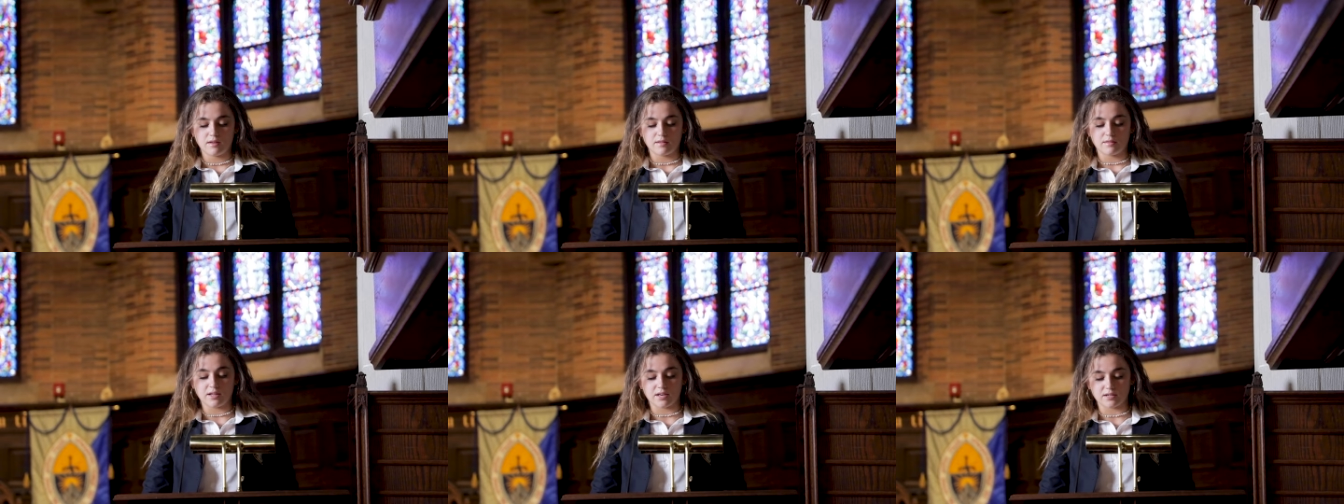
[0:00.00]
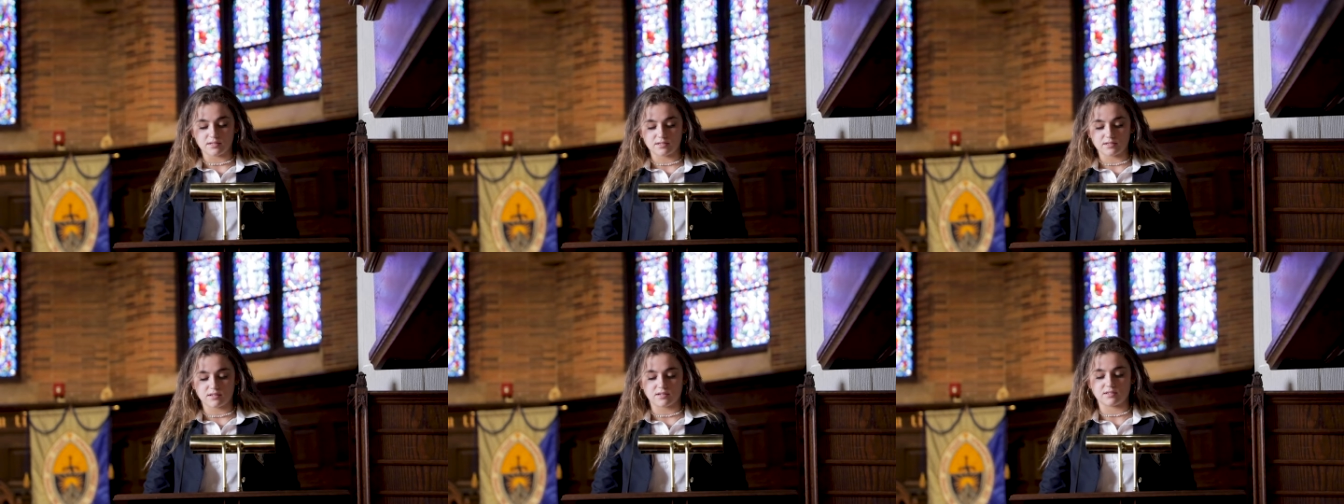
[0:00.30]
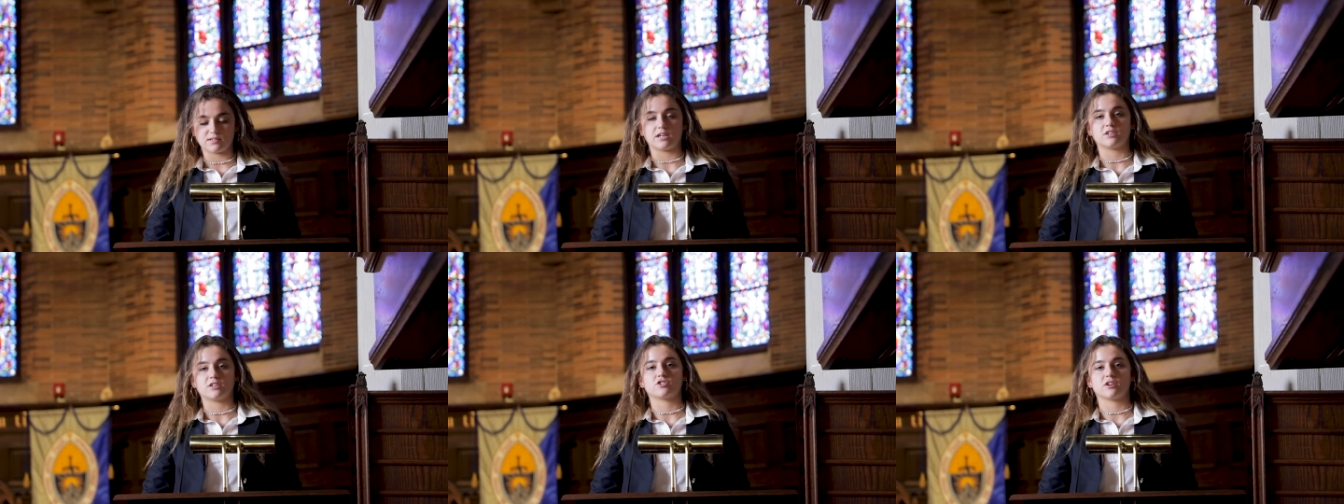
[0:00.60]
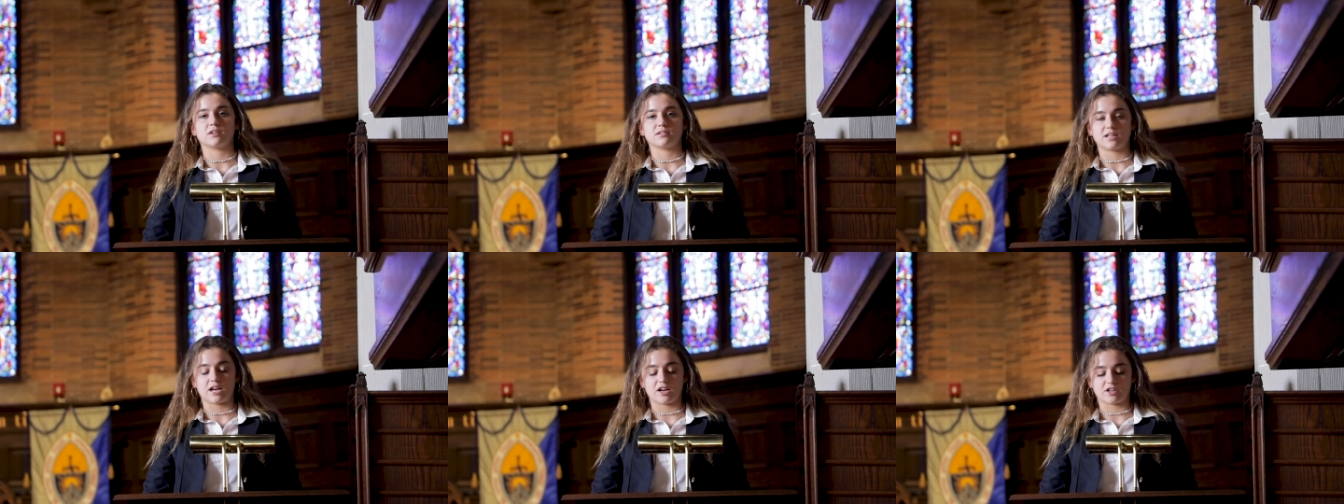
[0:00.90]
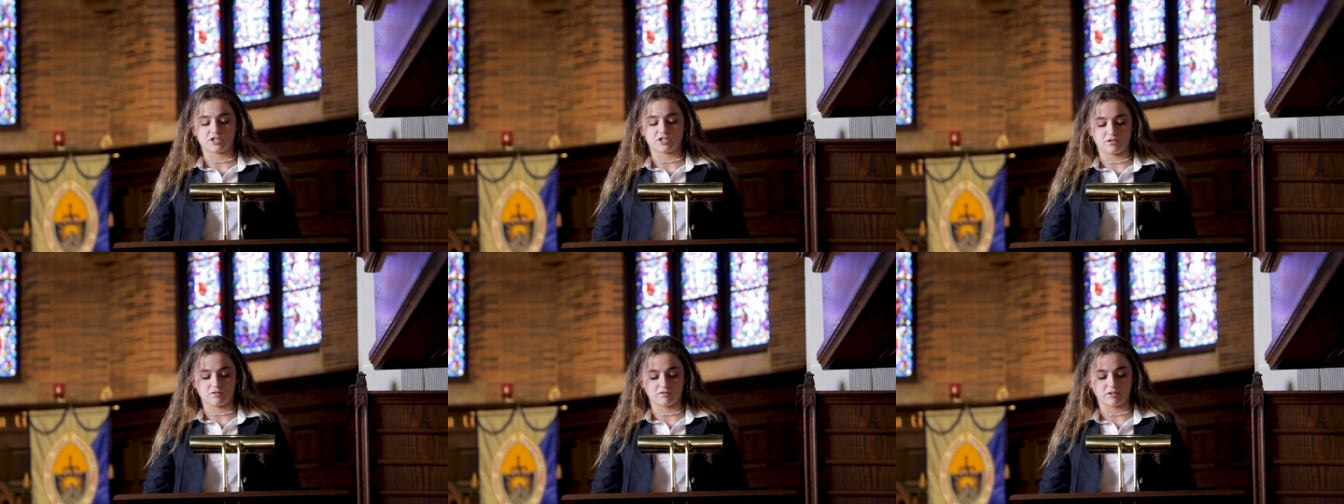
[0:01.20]
This is a
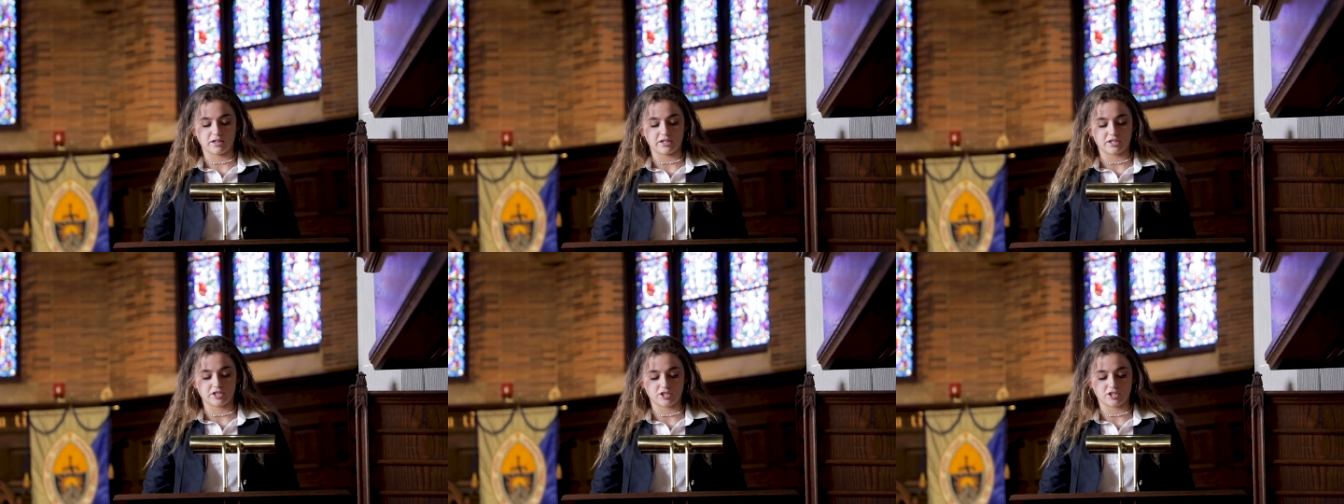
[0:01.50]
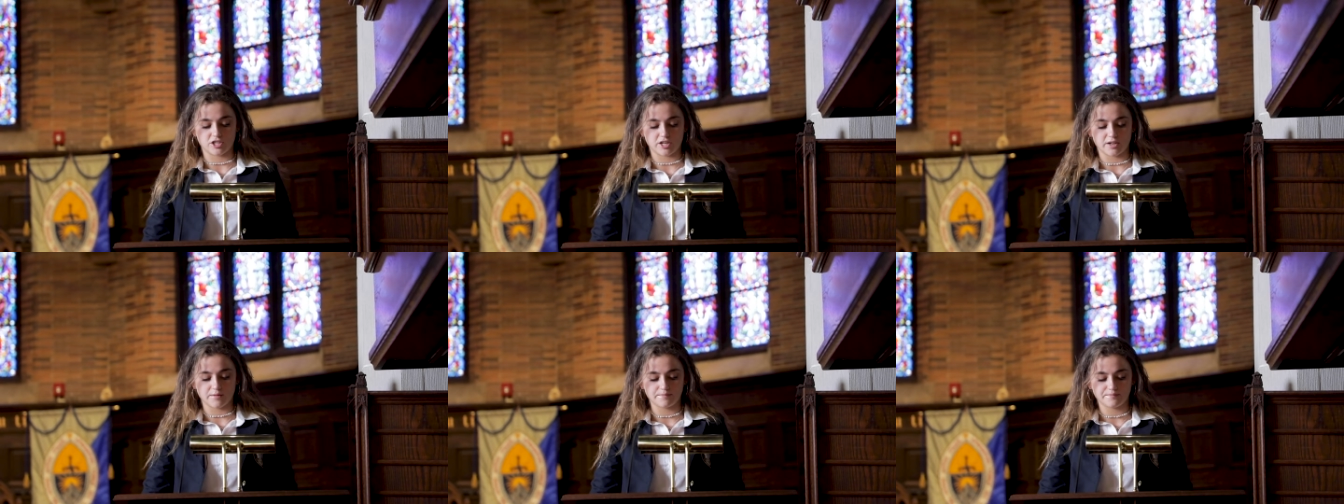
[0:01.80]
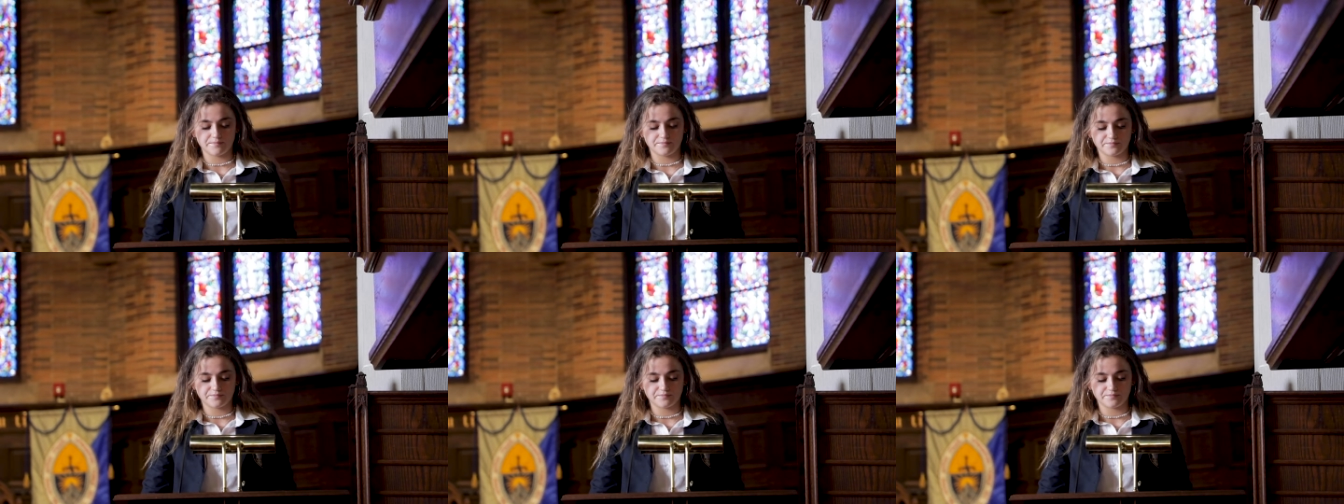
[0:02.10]
transactional relationship.